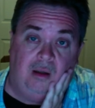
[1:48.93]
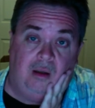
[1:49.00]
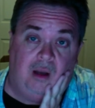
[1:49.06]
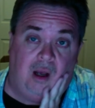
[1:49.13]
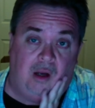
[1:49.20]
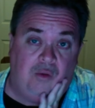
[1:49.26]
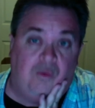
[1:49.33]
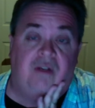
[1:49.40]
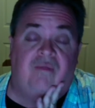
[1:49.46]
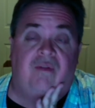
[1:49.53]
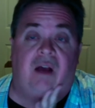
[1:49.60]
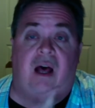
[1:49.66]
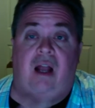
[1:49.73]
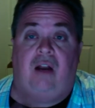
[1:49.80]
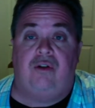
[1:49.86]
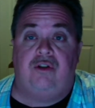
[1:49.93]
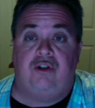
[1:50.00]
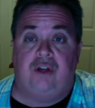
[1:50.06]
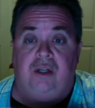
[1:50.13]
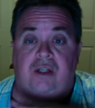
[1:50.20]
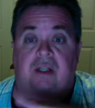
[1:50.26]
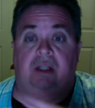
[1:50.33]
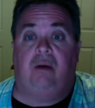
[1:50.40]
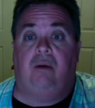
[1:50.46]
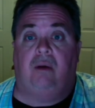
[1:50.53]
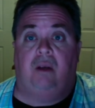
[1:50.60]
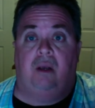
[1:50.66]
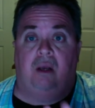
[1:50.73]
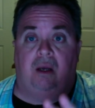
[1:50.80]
hundreds of dollars just in there...